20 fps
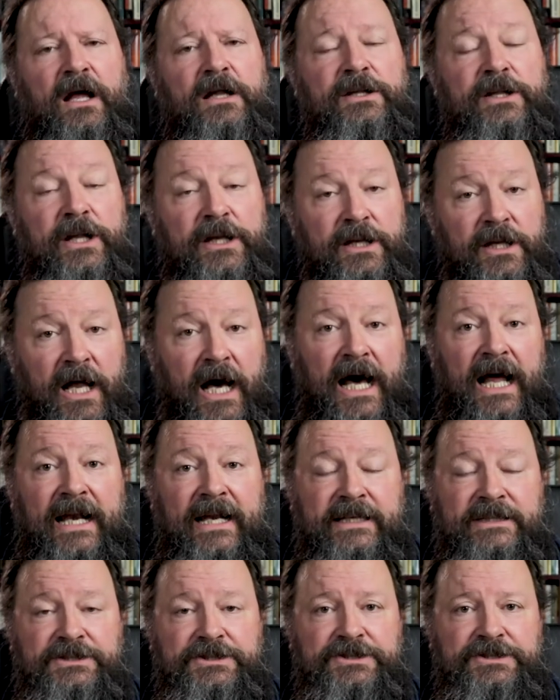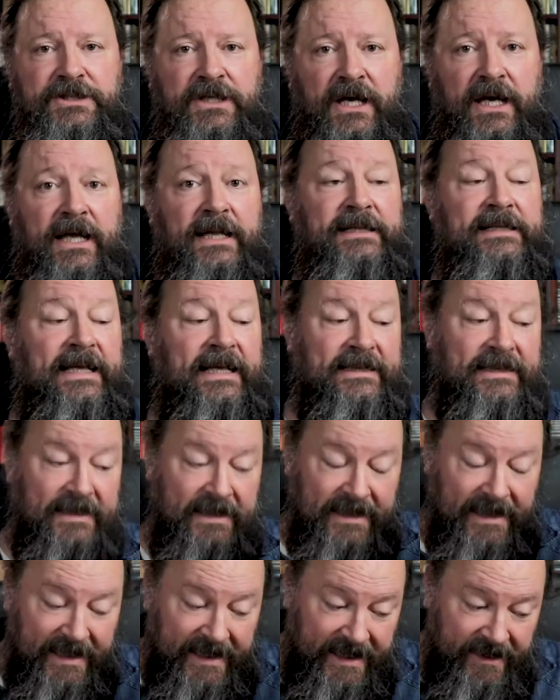the knowledge that
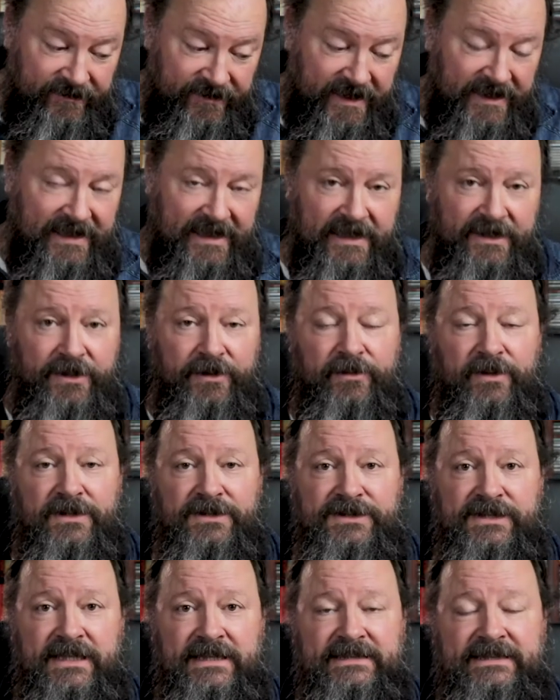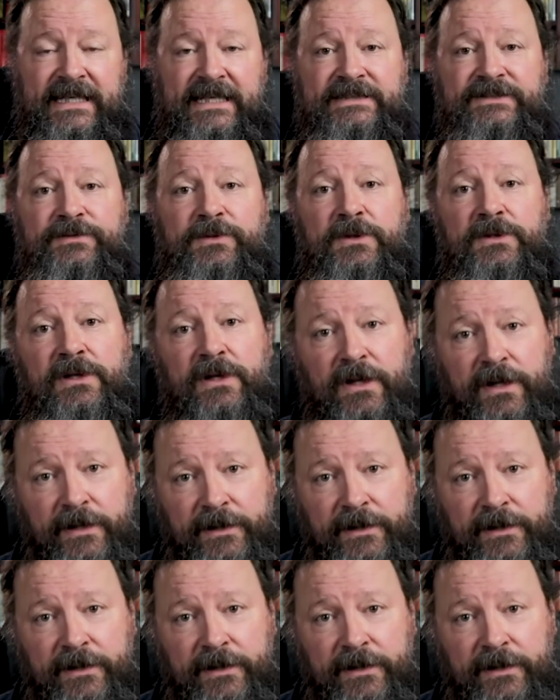given that you were successful,